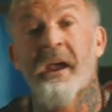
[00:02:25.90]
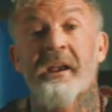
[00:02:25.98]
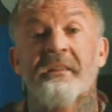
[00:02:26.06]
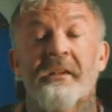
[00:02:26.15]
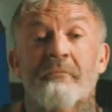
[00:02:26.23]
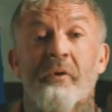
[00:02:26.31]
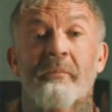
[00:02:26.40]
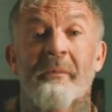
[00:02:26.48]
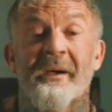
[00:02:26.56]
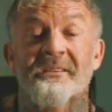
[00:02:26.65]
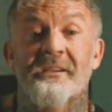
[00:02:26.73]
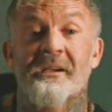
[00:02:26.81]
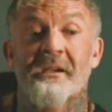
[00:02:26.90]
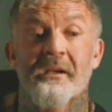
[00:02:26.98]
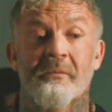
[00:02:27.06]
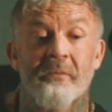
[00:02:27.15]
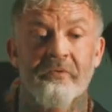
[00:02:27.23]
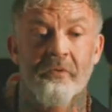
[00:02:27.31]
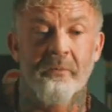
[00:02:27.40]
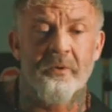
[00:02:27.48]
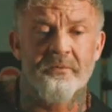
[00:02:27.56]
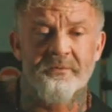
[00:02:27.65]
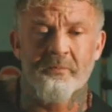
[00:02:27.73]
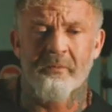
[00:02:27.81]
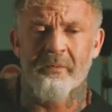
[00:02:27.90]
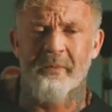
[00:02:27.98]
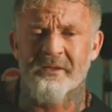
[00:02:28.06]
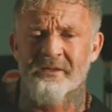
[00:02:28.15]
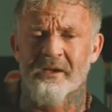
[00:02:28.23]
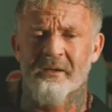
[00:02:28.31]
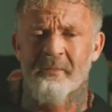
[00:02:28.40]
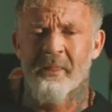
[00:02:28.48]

anything problematic before it becomes problematic.